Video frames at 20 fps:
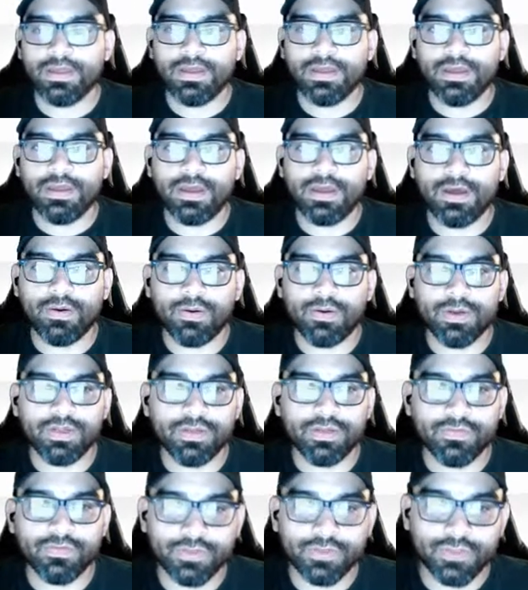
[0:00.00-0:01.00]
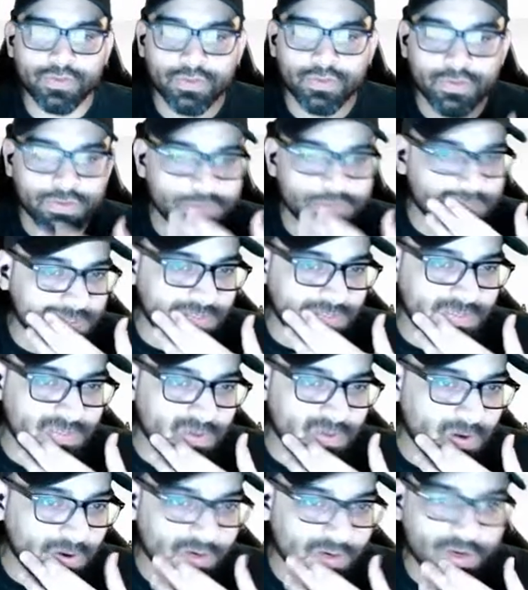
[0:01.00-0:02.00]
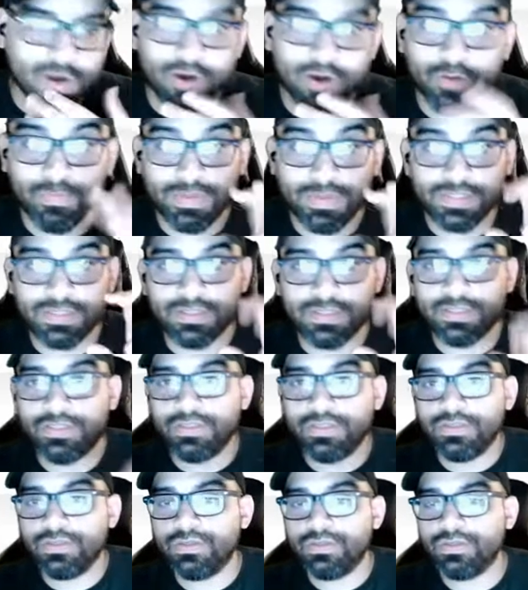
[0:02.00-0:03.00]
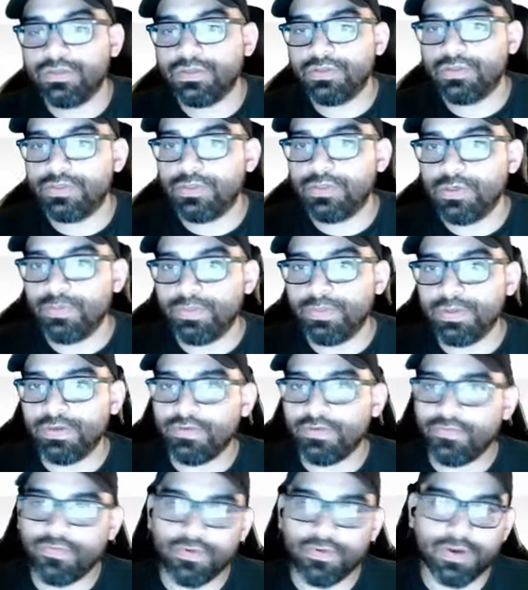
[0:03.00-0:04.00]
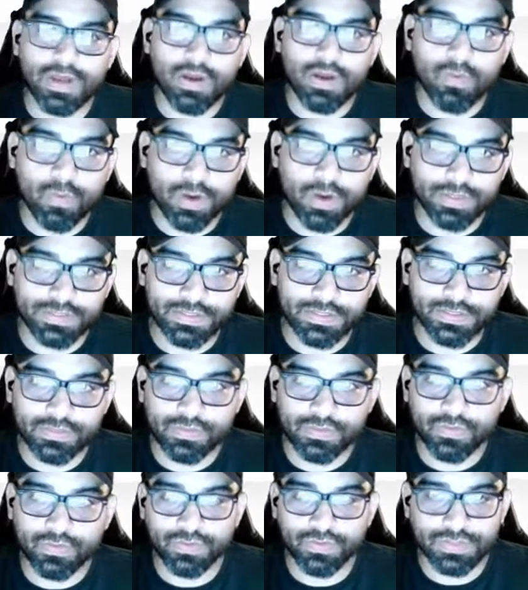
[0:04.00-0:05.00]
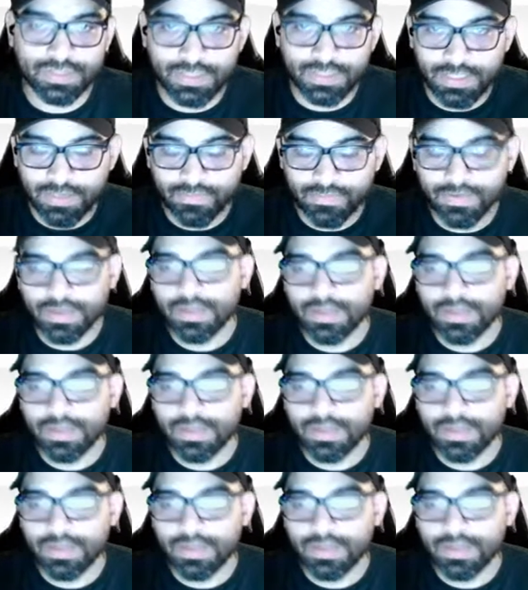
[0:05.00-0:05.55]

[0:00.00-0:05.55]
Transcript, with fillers: how individuals that, you know, are basically stupid for not wanting to receive